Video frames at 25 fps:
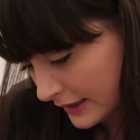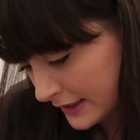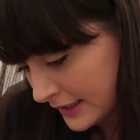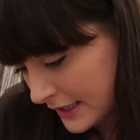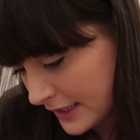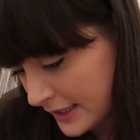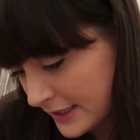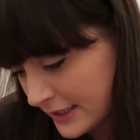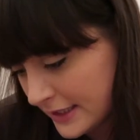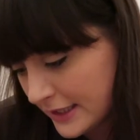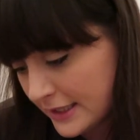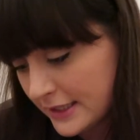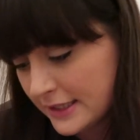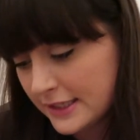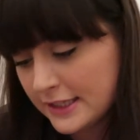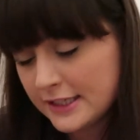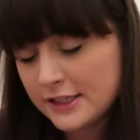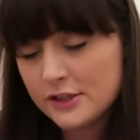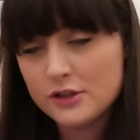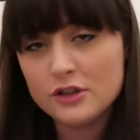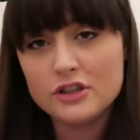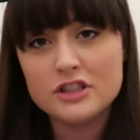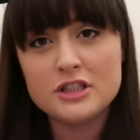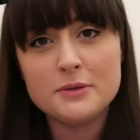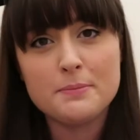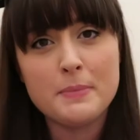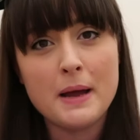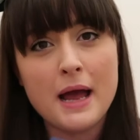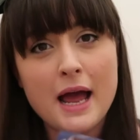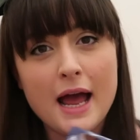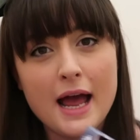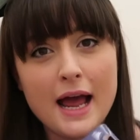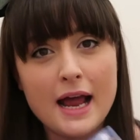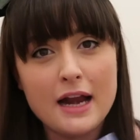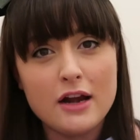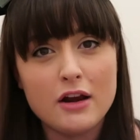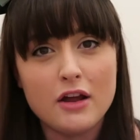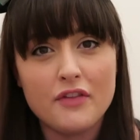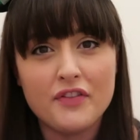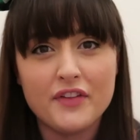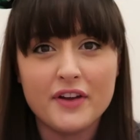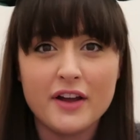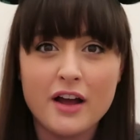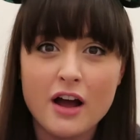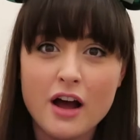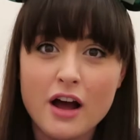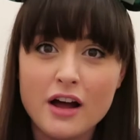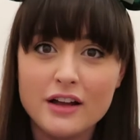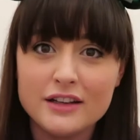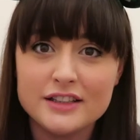It says Disney Store Japan on the
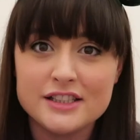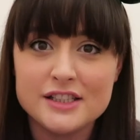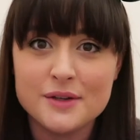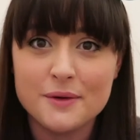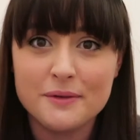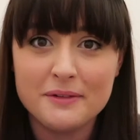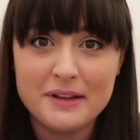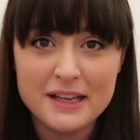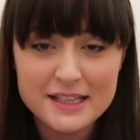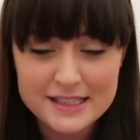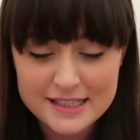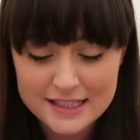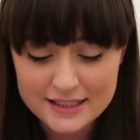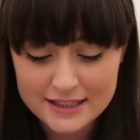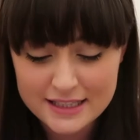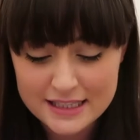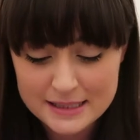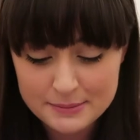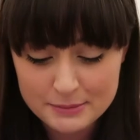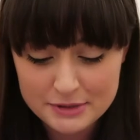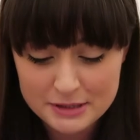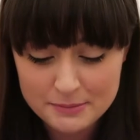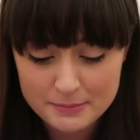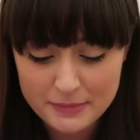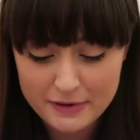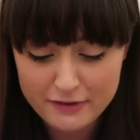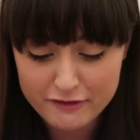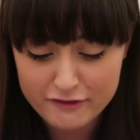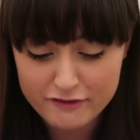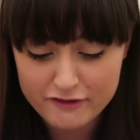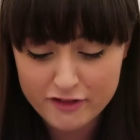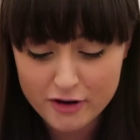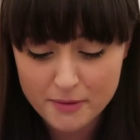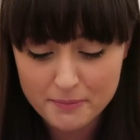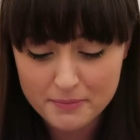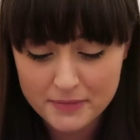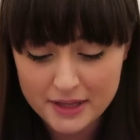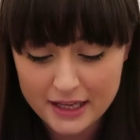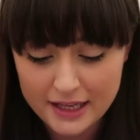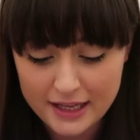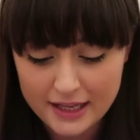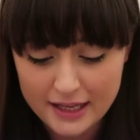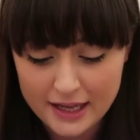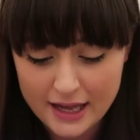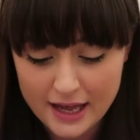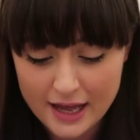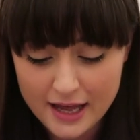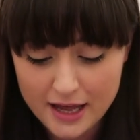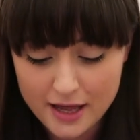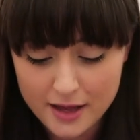card, so I'm guessing this must be from
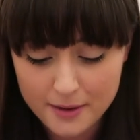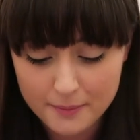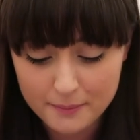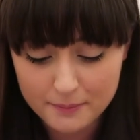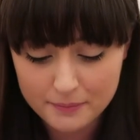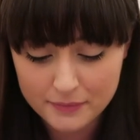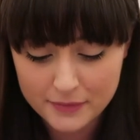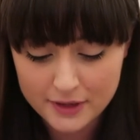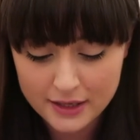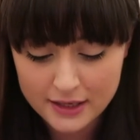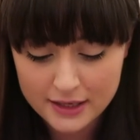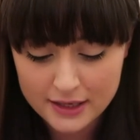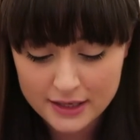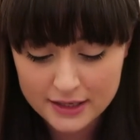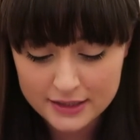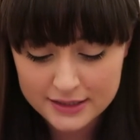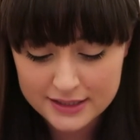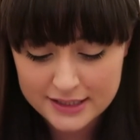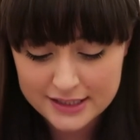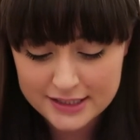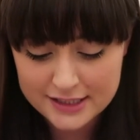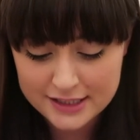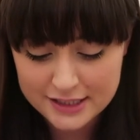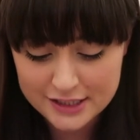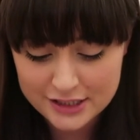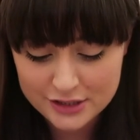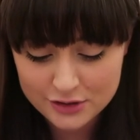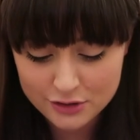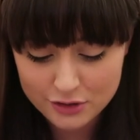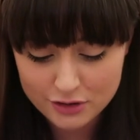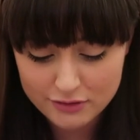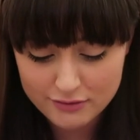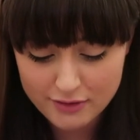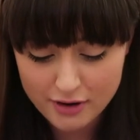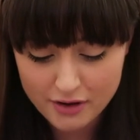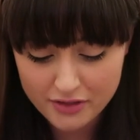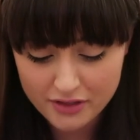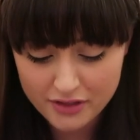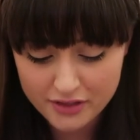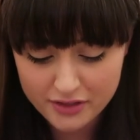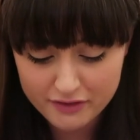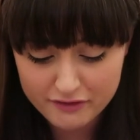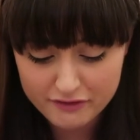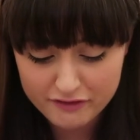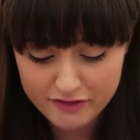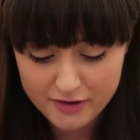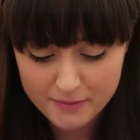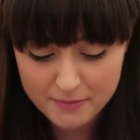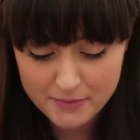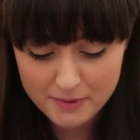the um, Disney Store rather
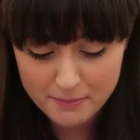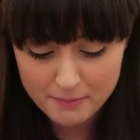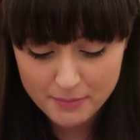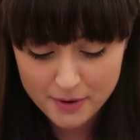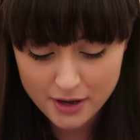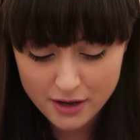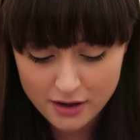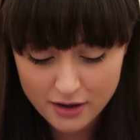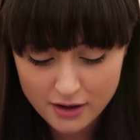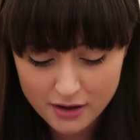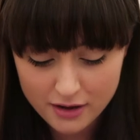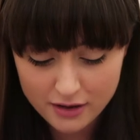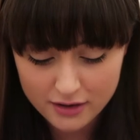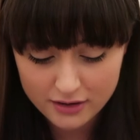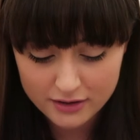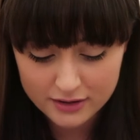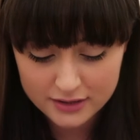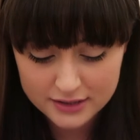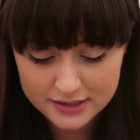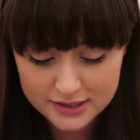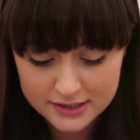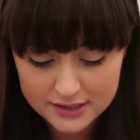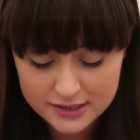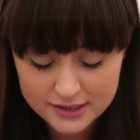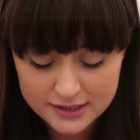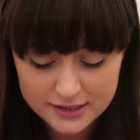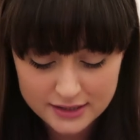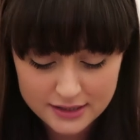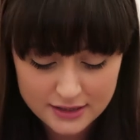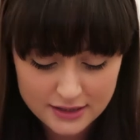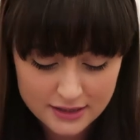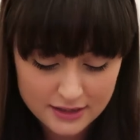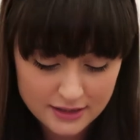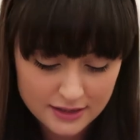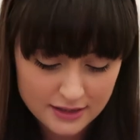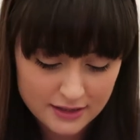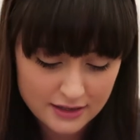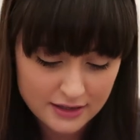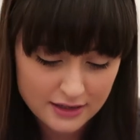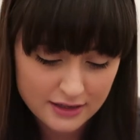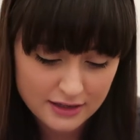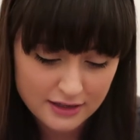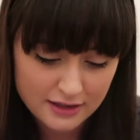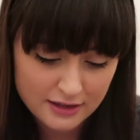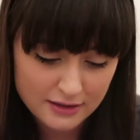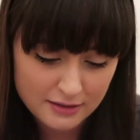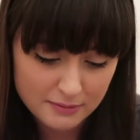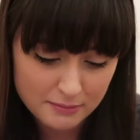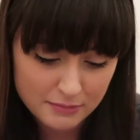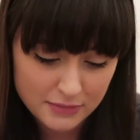than from the parks.
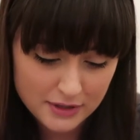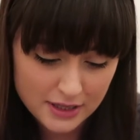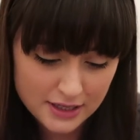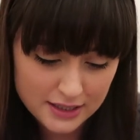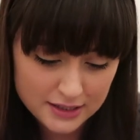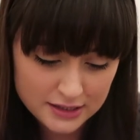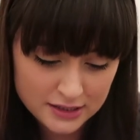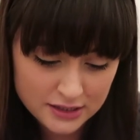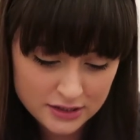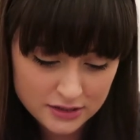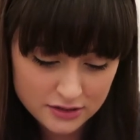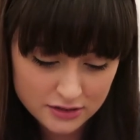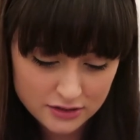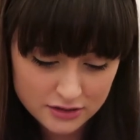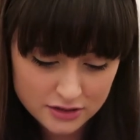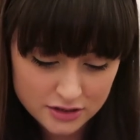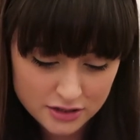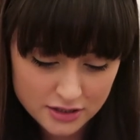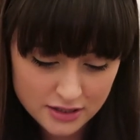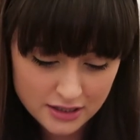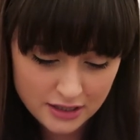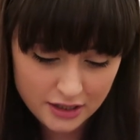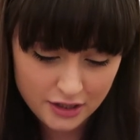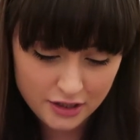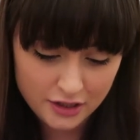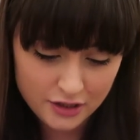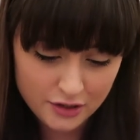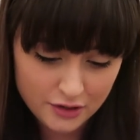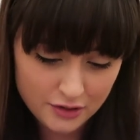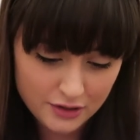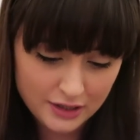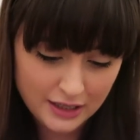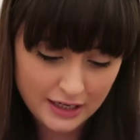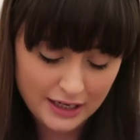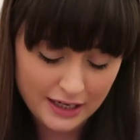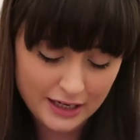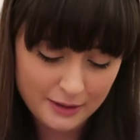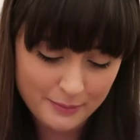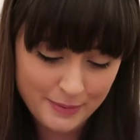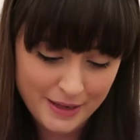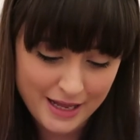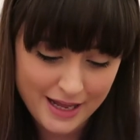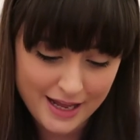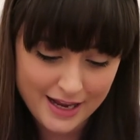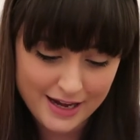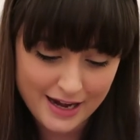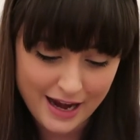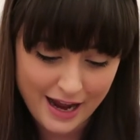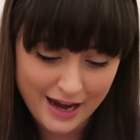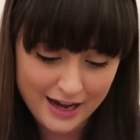That is such a unique
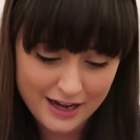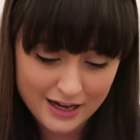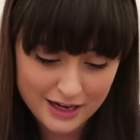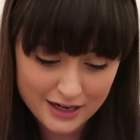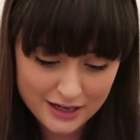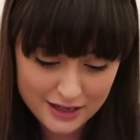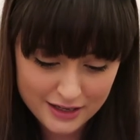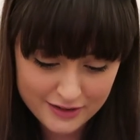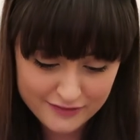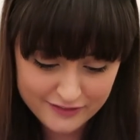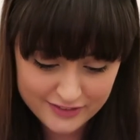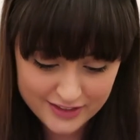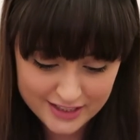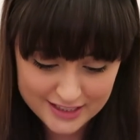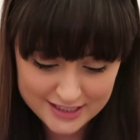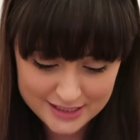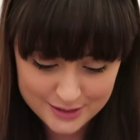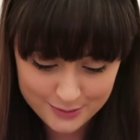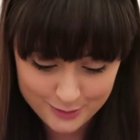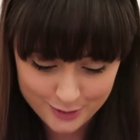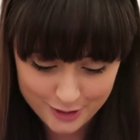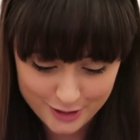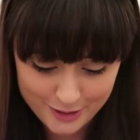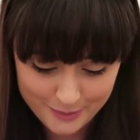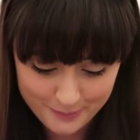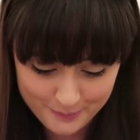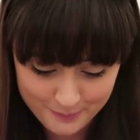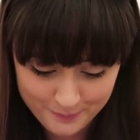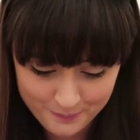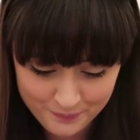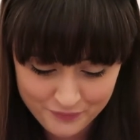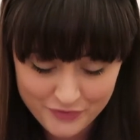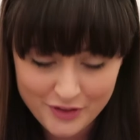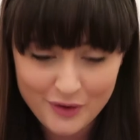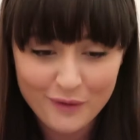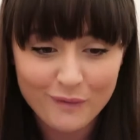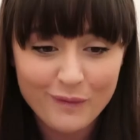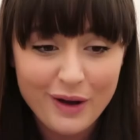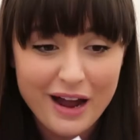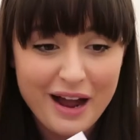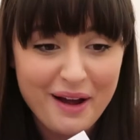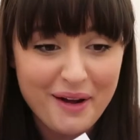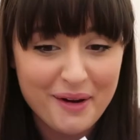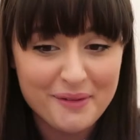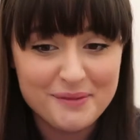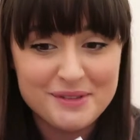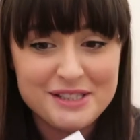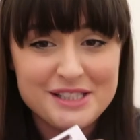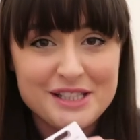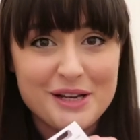pin. I love this one. Wow,
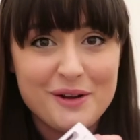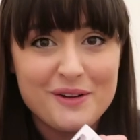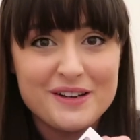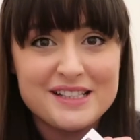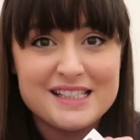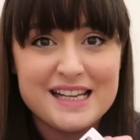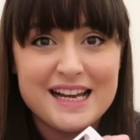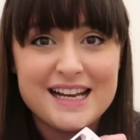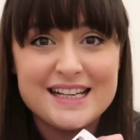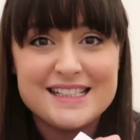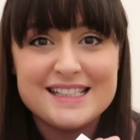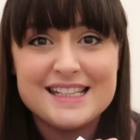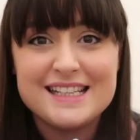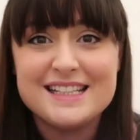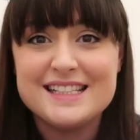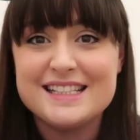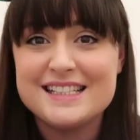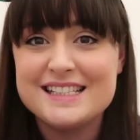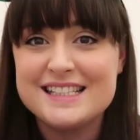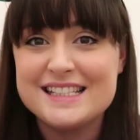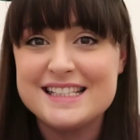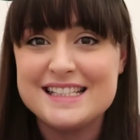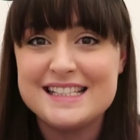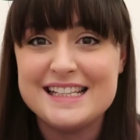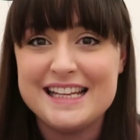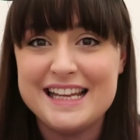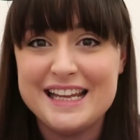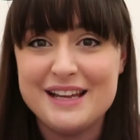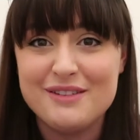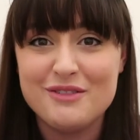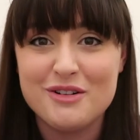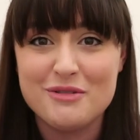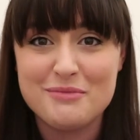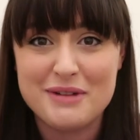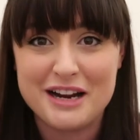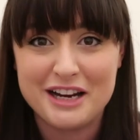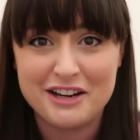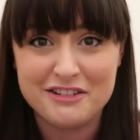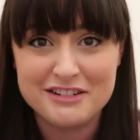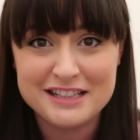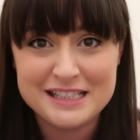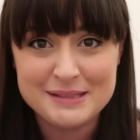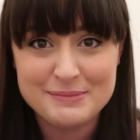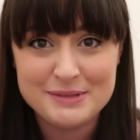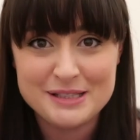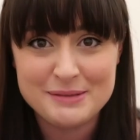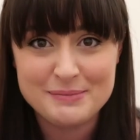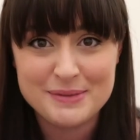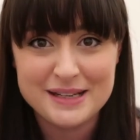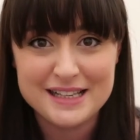I'm so excited to see what my
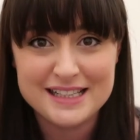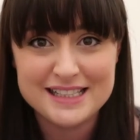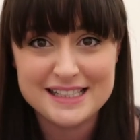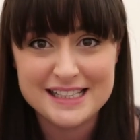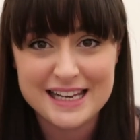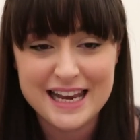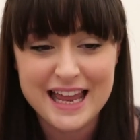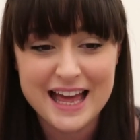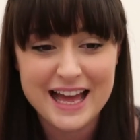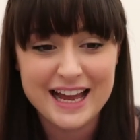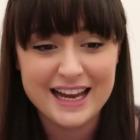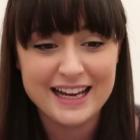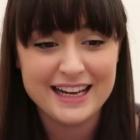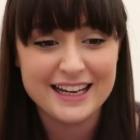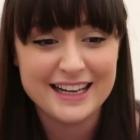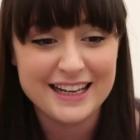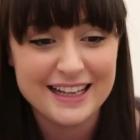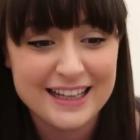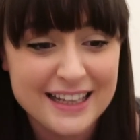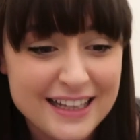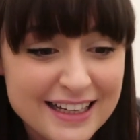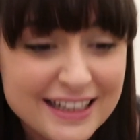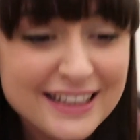Christmas pins are like.